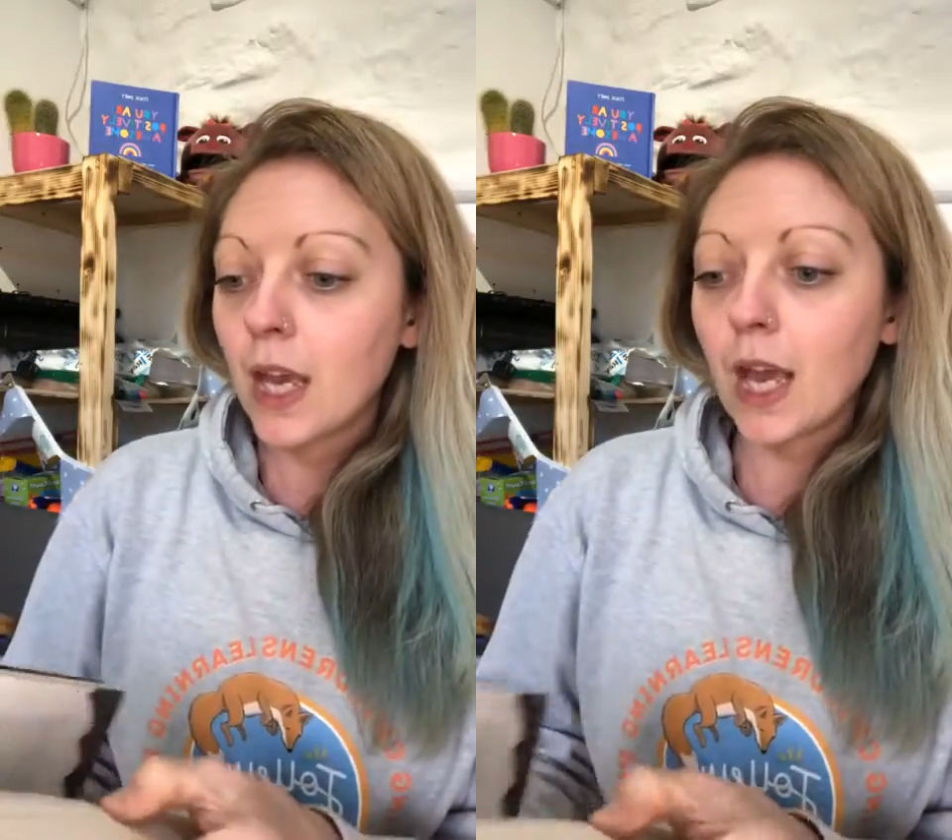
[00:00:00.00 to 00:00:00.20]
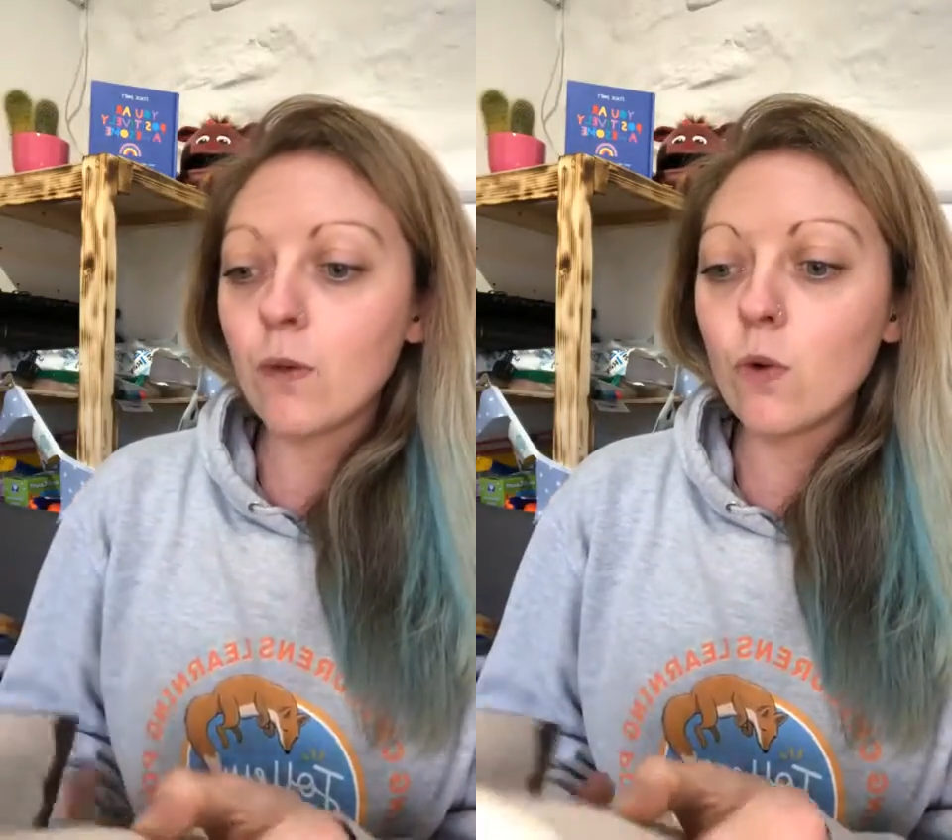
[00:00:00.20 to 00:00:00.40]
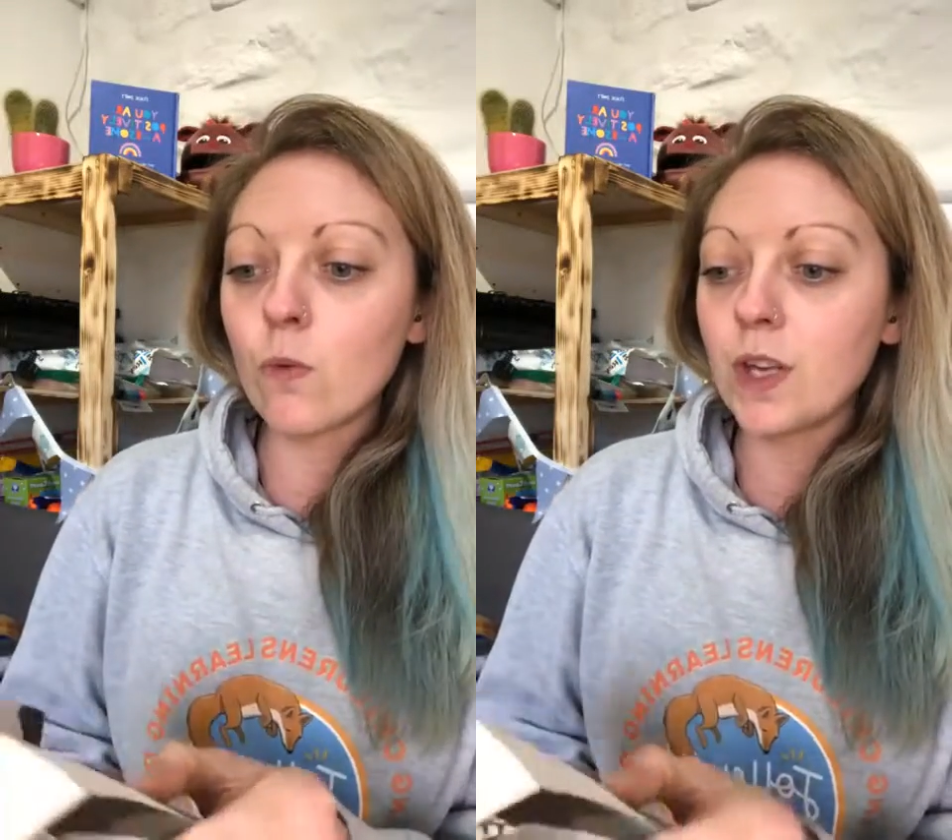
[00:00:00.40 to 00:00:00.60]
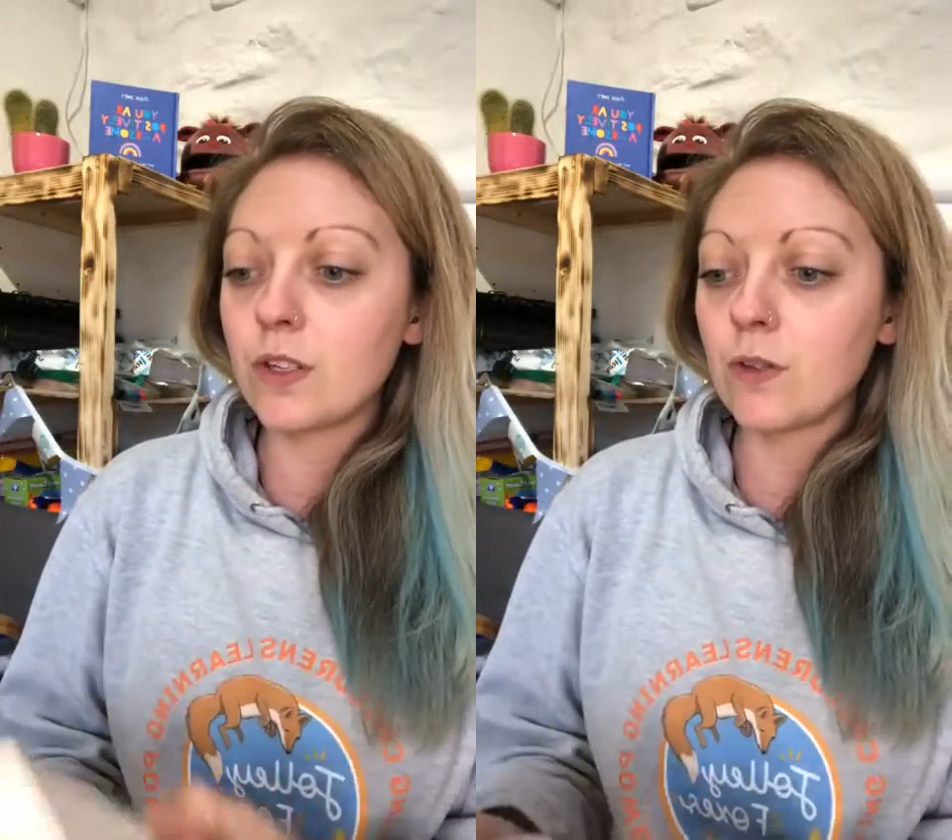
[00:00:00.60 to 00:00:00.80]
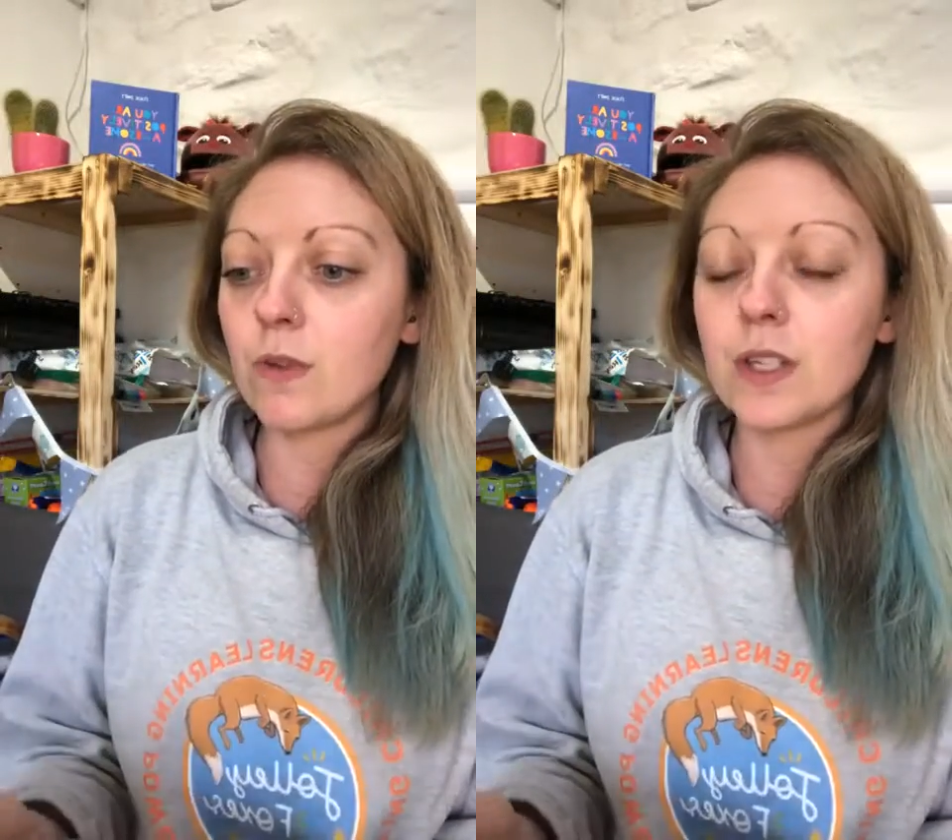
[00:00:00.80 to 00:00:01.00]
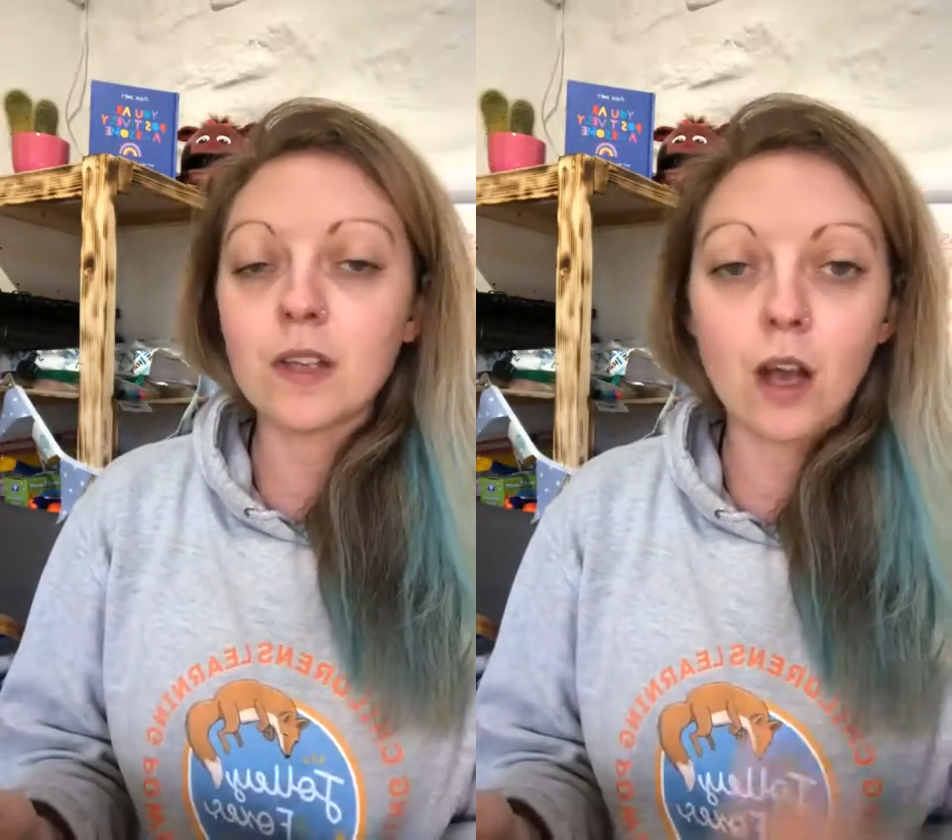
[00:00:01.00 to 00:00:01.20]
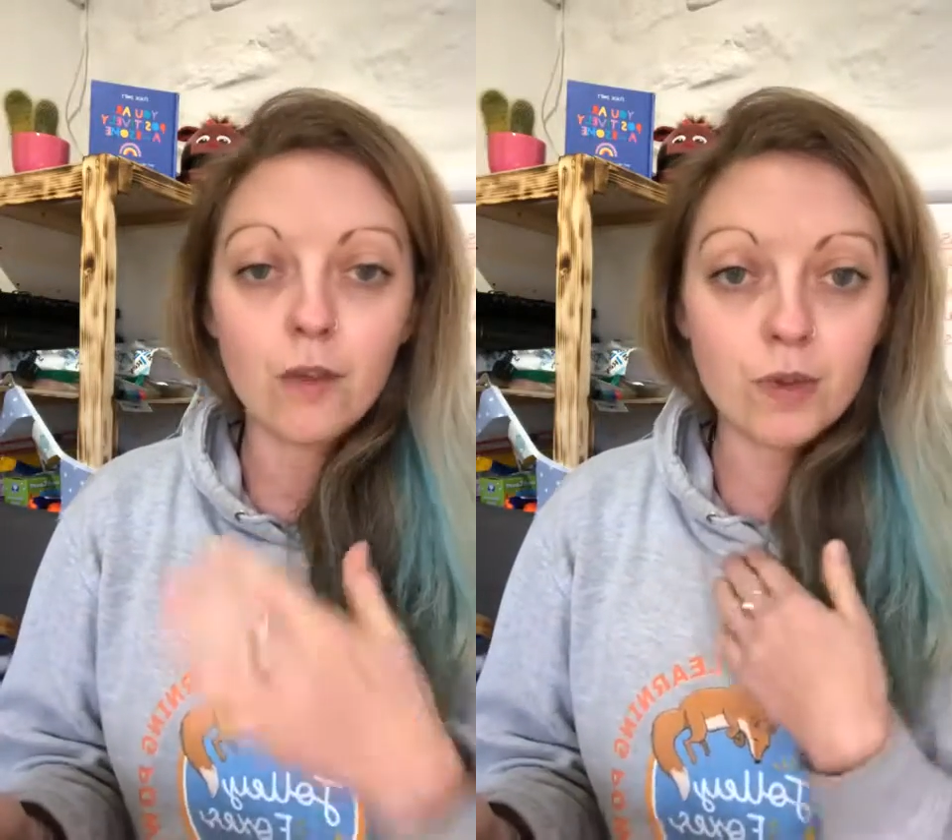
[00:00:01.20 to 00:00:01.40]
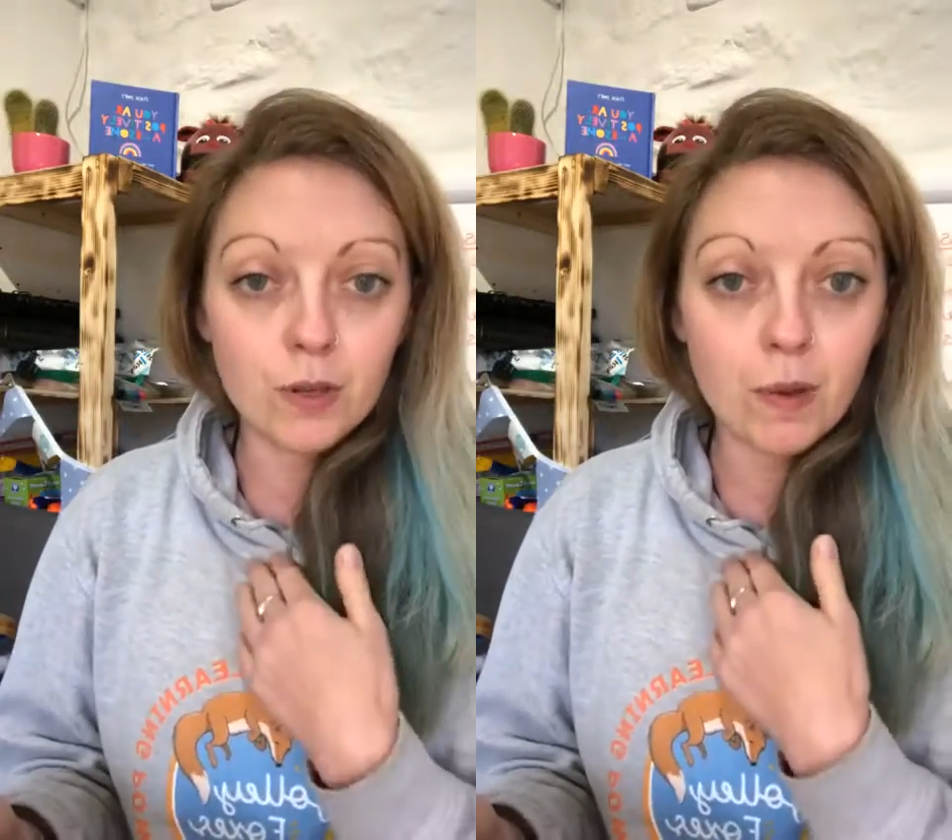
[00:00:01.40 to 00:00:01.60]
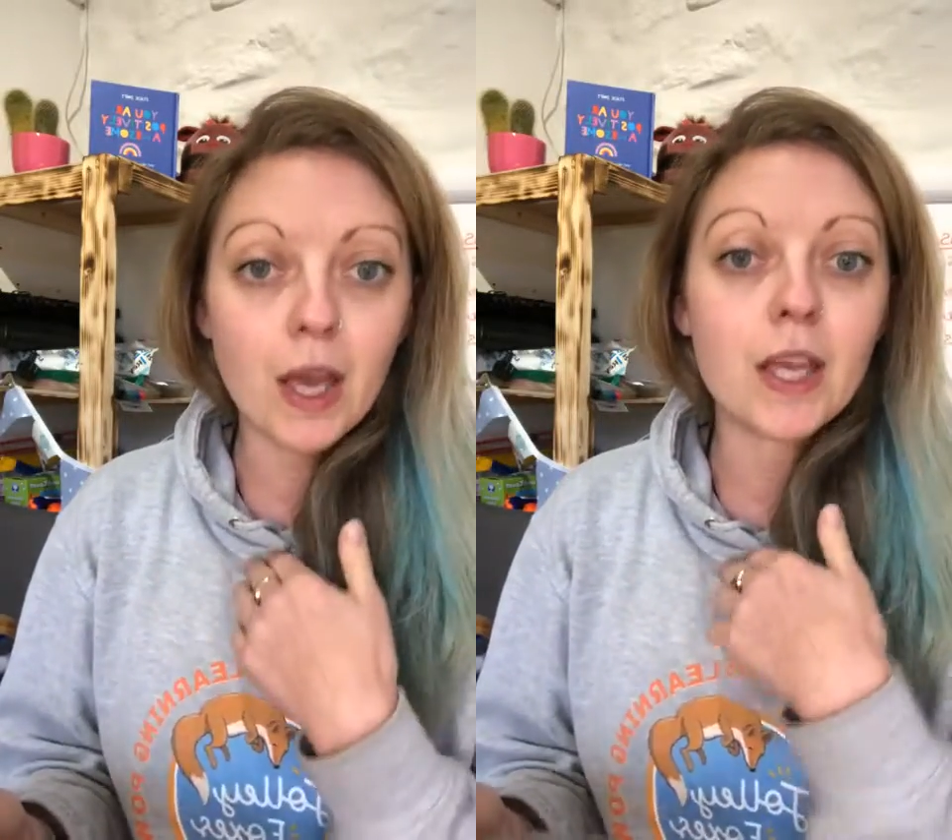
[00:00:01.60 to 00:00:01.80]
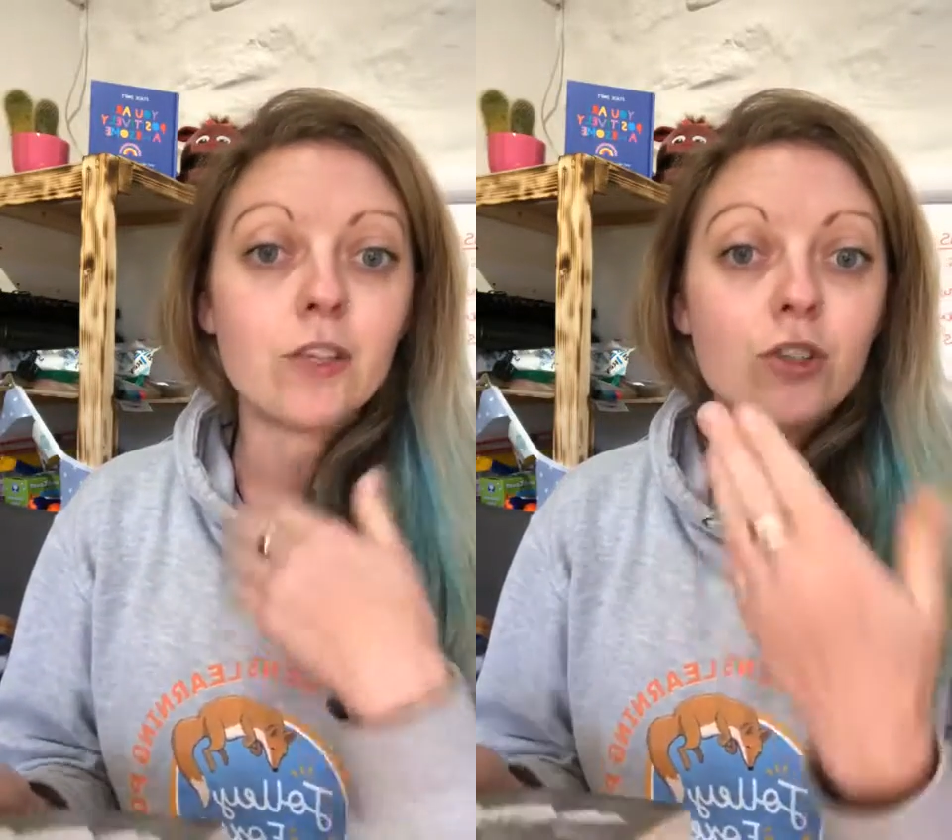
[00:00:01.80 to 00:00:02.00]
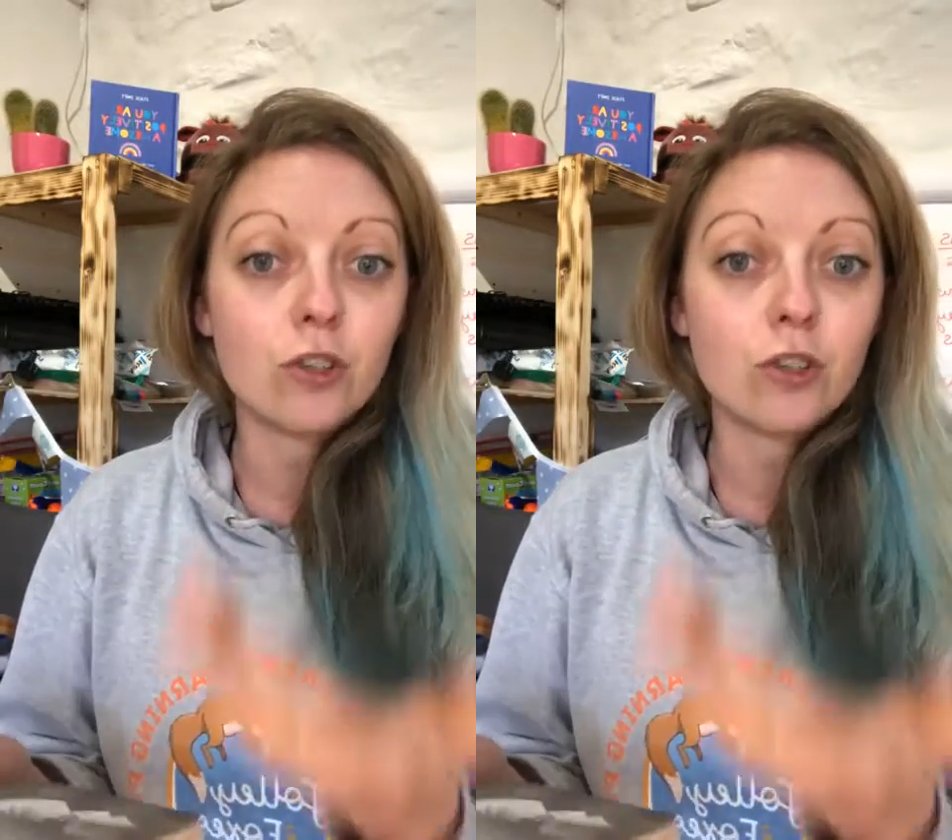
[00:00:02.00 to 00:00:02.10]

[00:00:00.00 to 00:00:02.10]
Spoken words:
And what we do is I read a page,